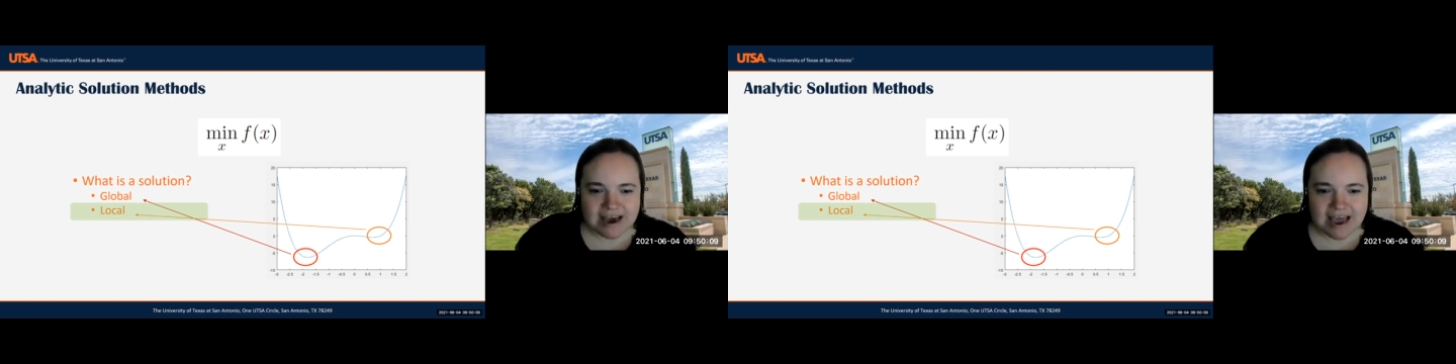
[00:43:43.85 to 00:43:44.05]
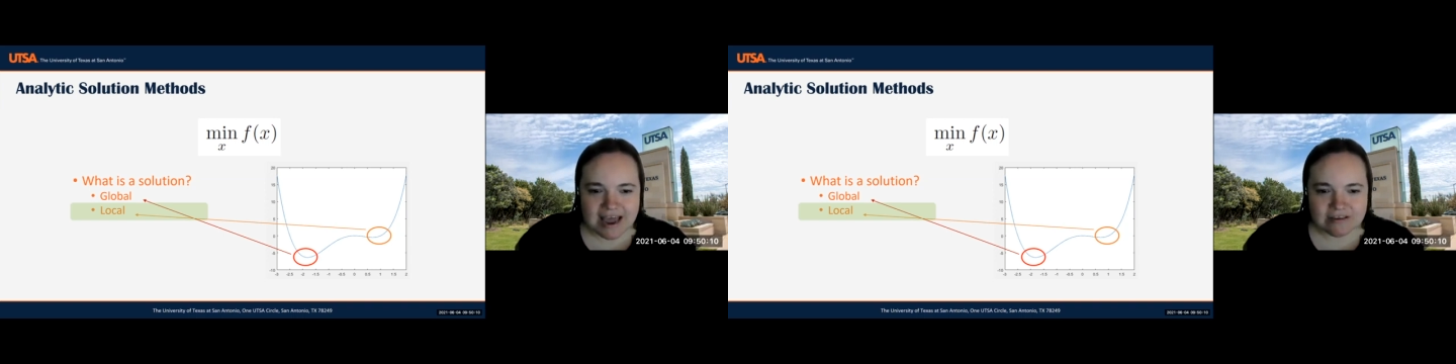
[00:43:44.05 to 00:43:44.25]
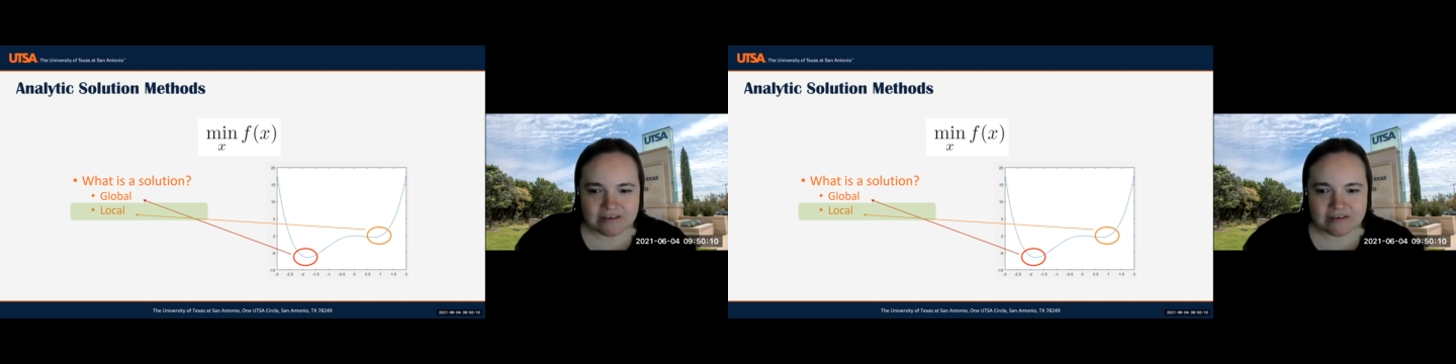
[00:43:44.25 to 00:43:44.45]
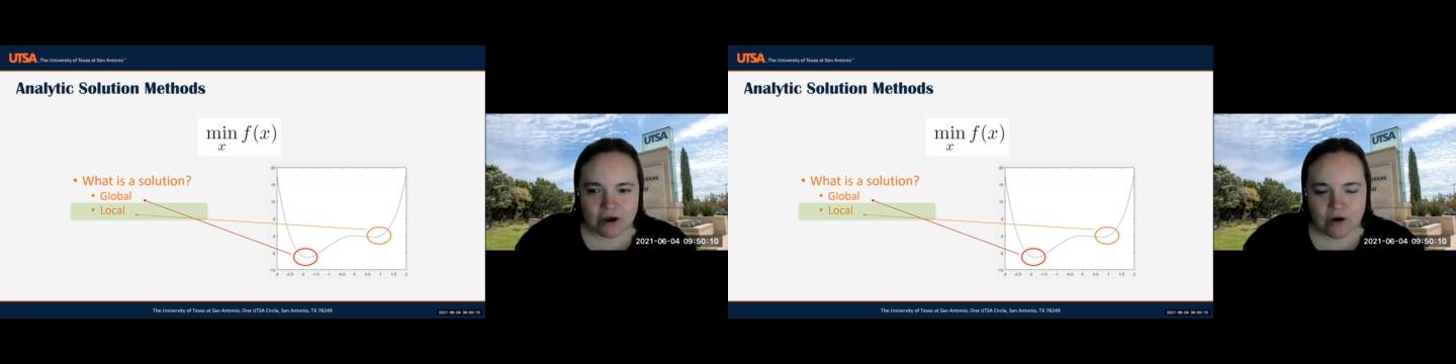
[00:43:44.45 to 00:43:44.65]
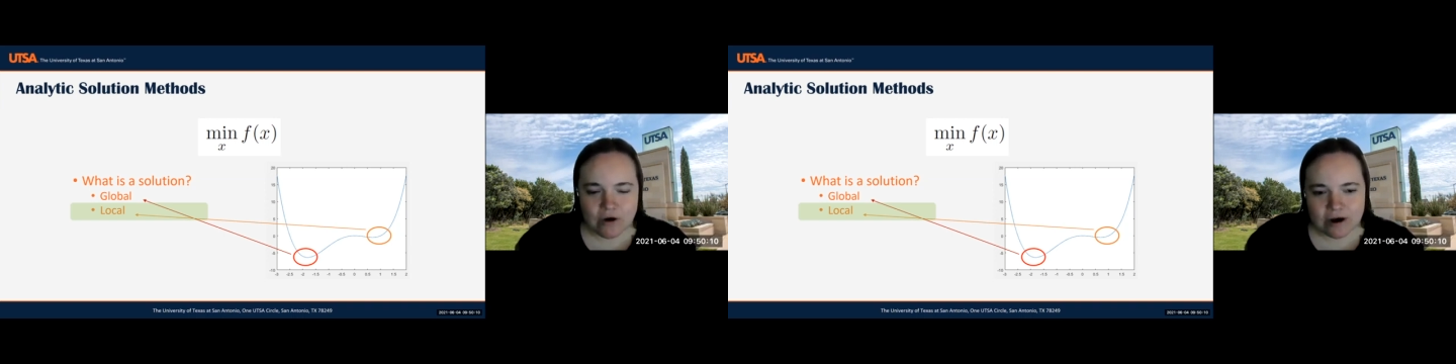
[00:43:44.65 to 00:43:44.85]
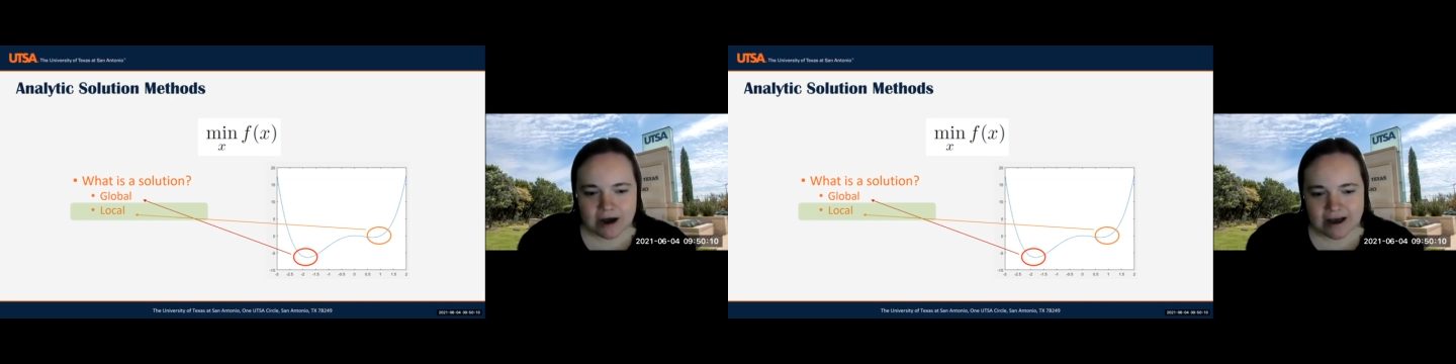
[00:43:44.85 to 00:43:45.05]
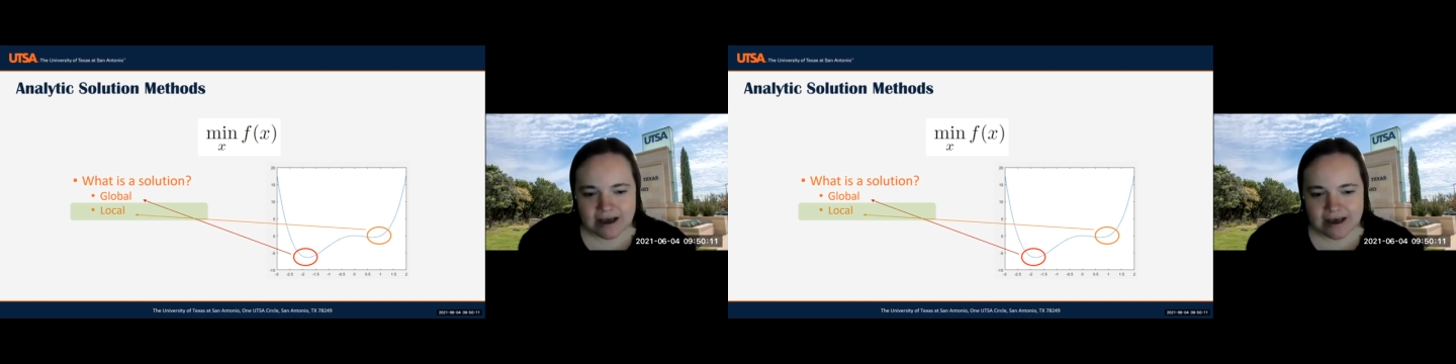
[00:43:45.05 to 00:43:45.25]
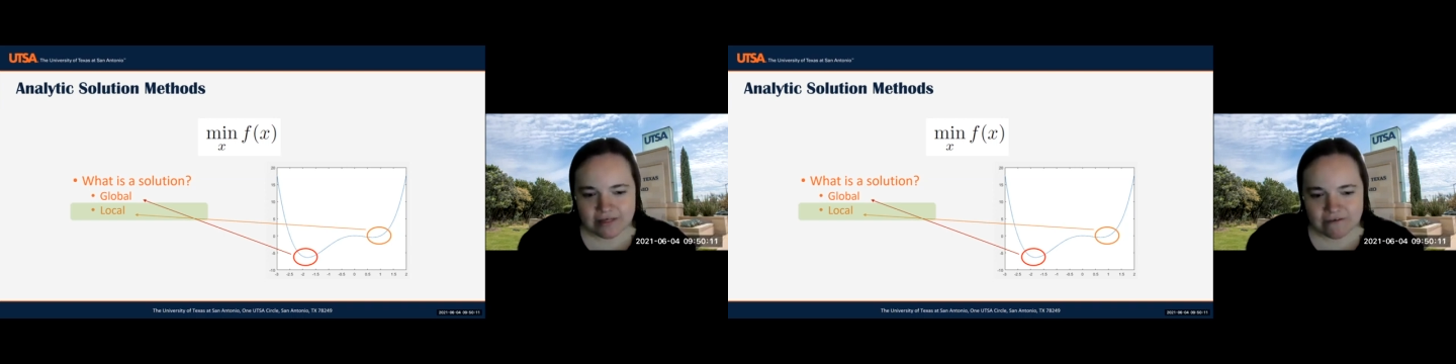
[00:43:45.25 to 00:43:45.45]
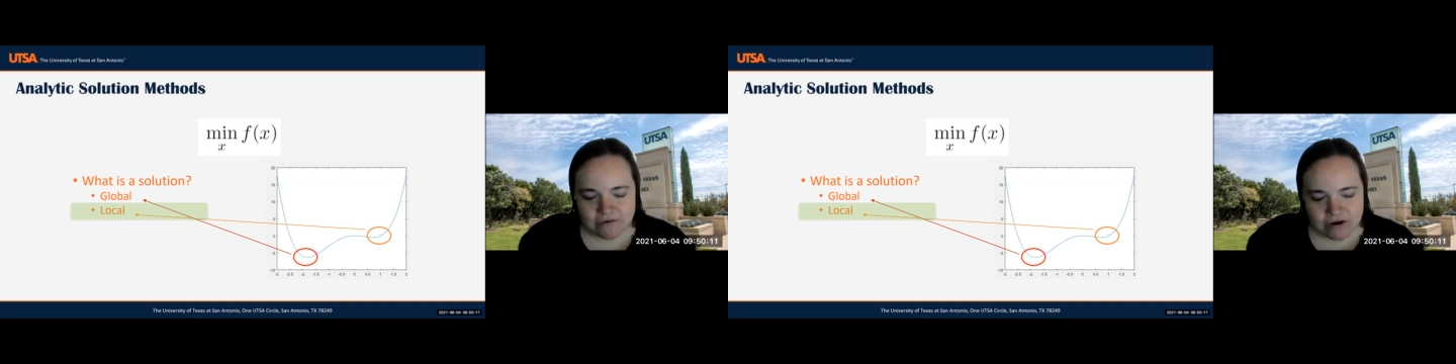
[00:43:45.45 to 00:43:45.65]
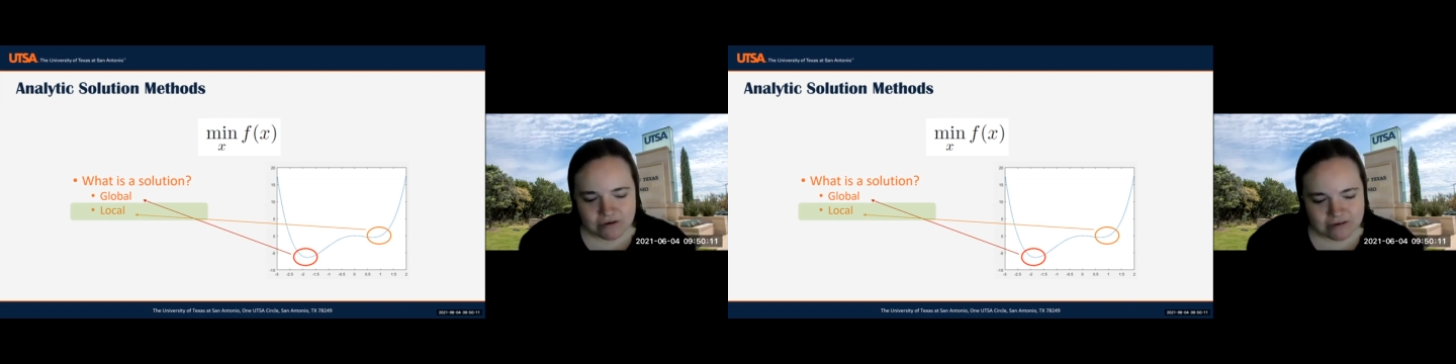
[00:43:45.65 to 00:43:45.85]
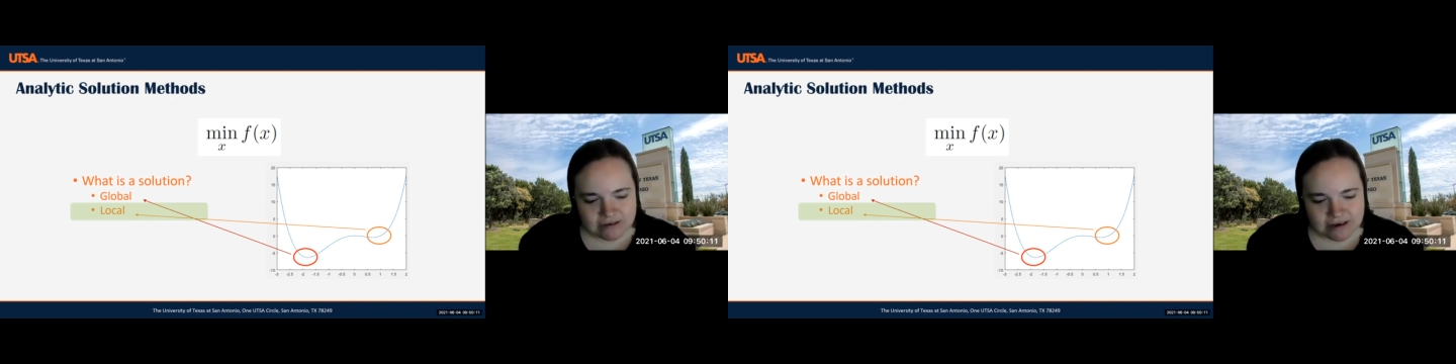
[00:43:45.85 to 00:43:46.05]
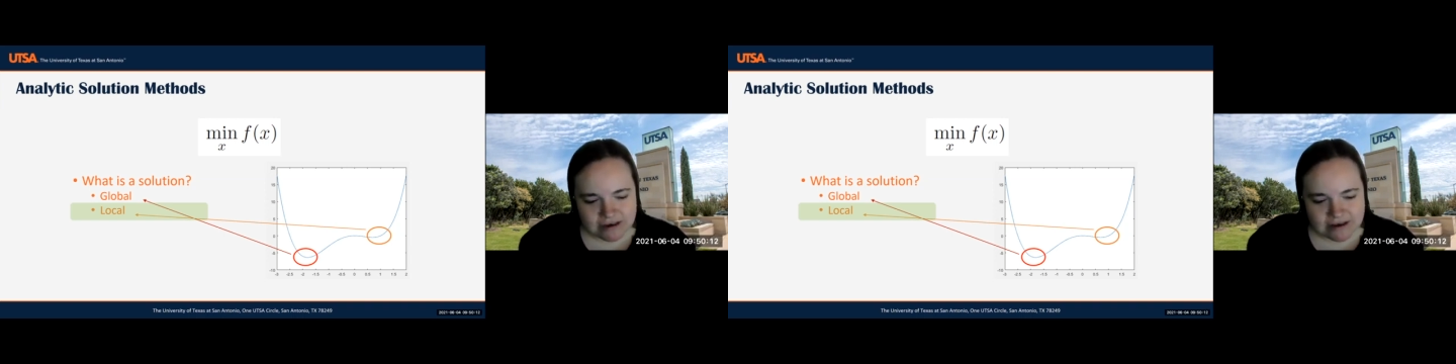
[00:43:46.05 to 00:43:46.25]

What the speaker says: And so the first